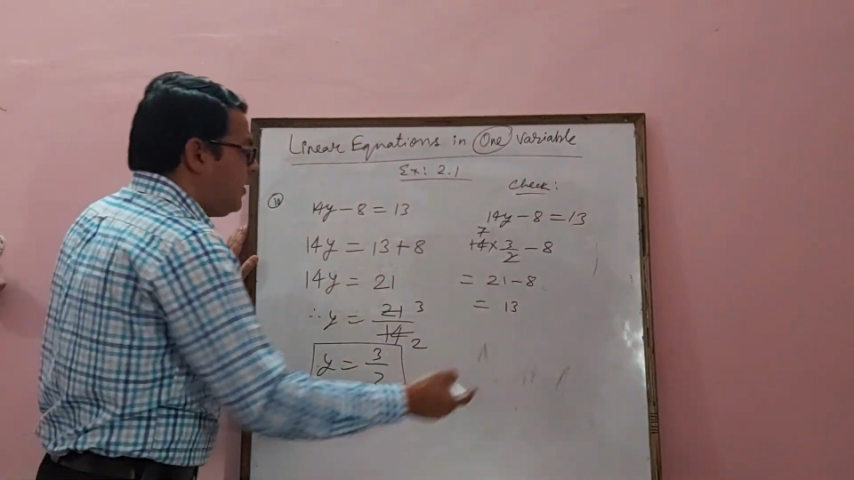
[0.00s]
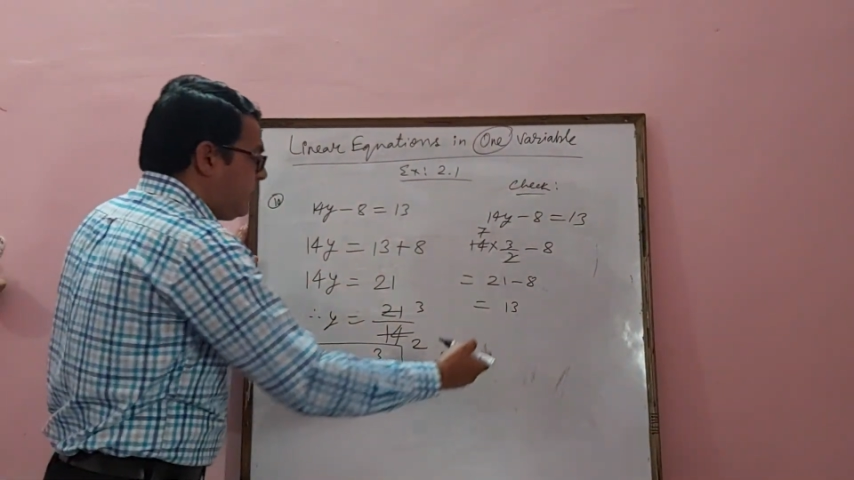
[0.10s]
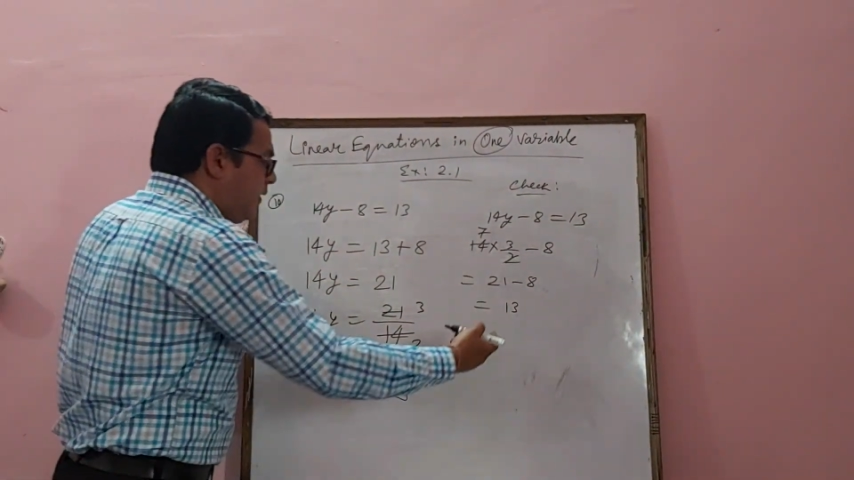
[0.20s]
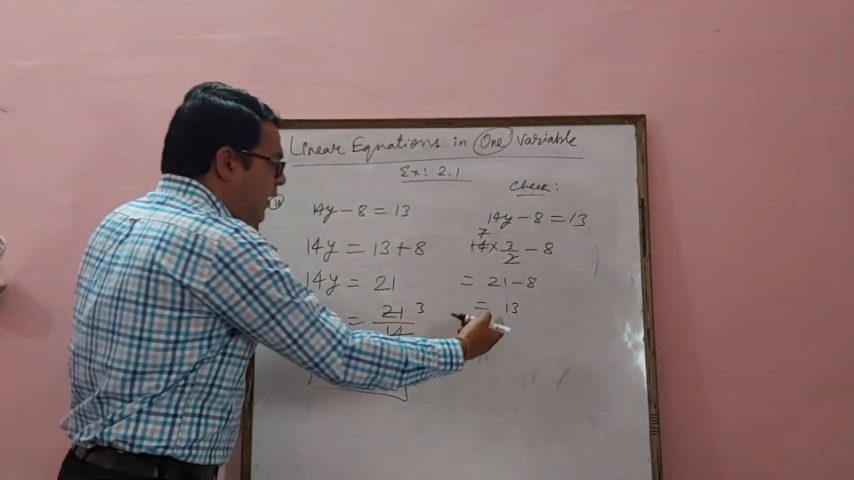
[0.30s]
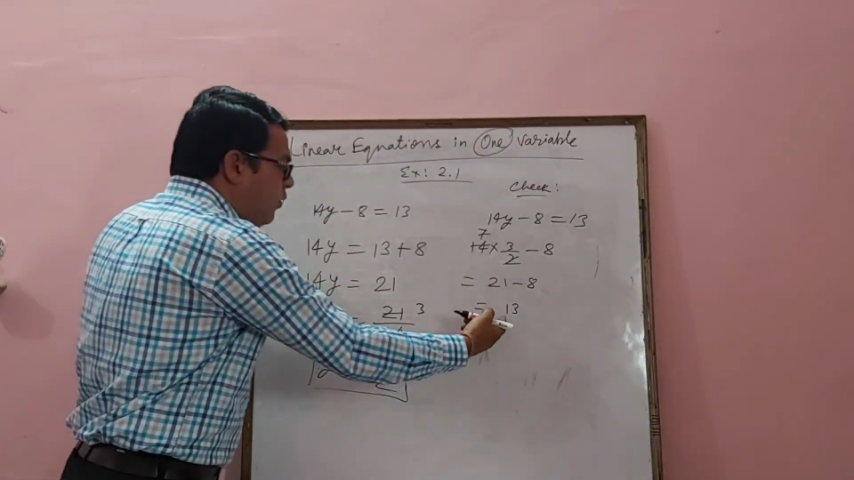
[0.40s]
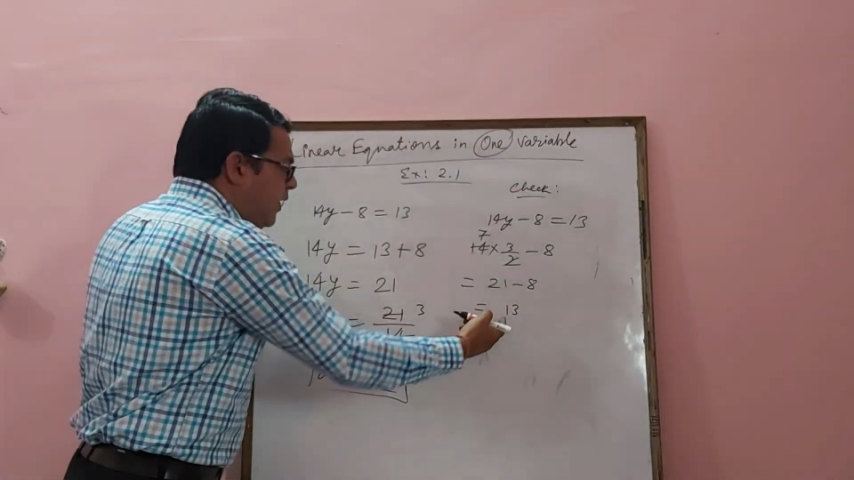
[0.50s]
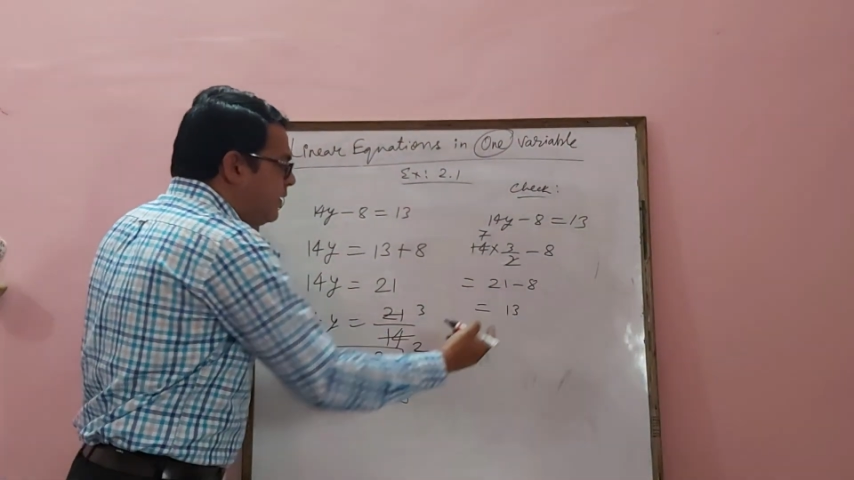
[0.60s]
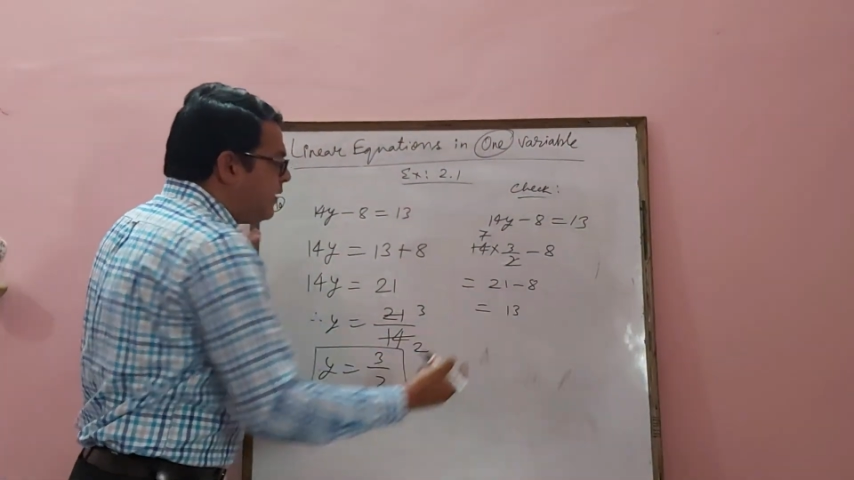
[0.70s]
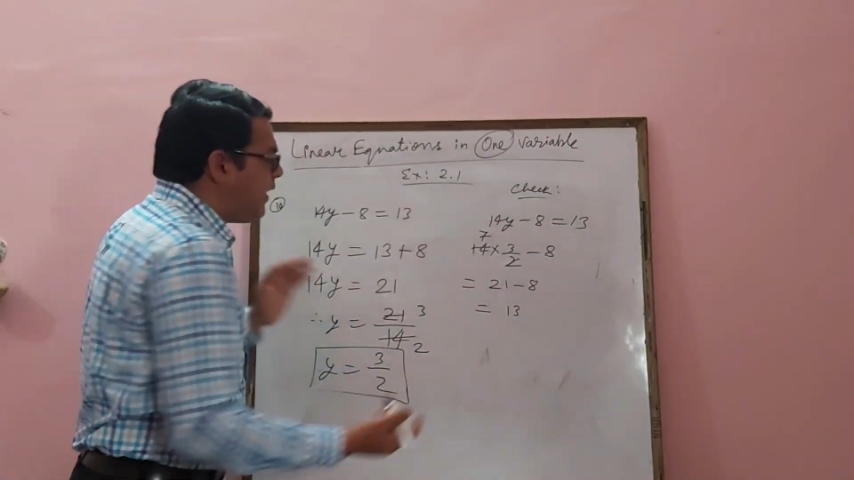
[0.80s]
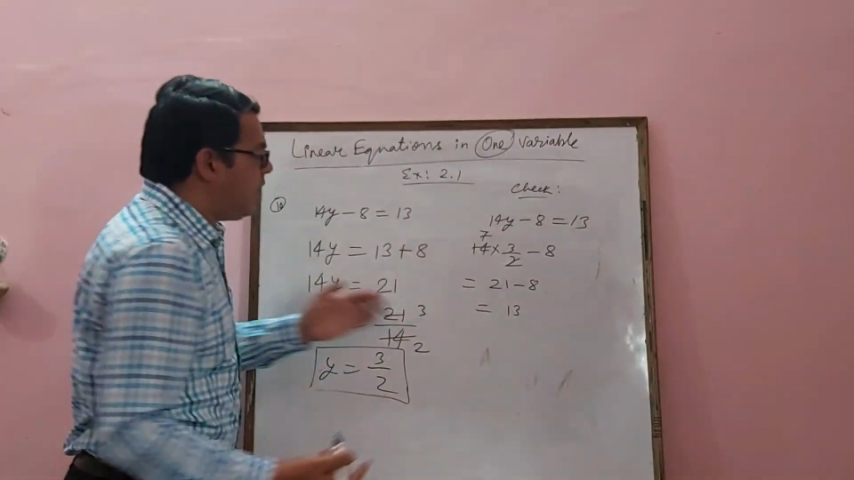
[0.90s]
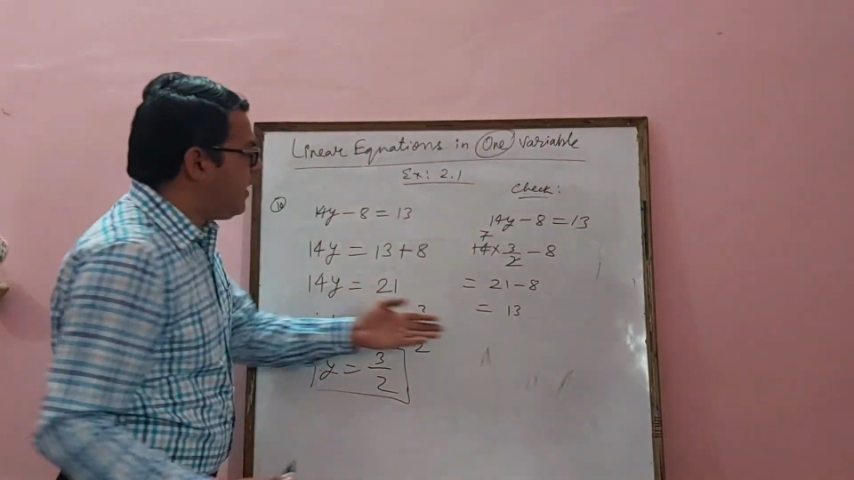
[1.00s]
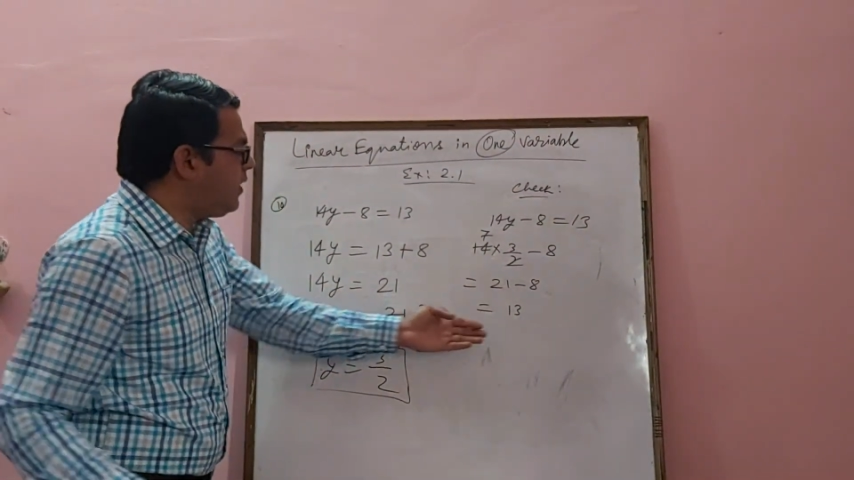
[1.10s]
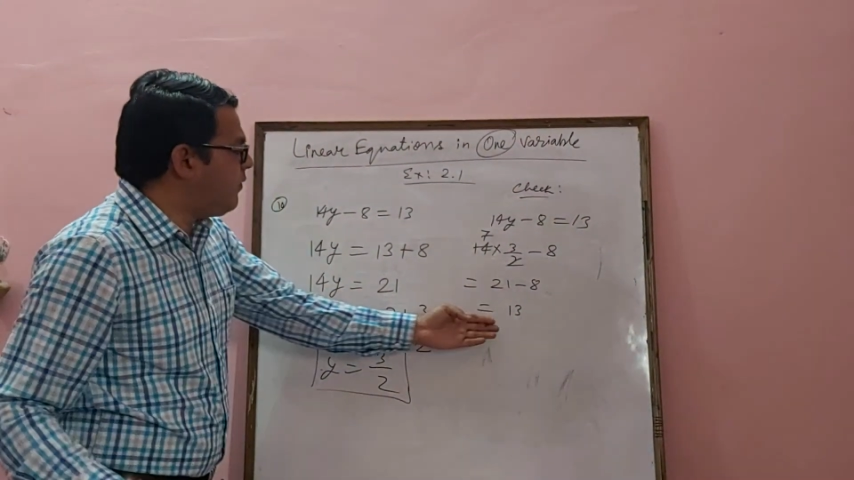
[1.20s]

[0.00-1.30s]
See, you can see here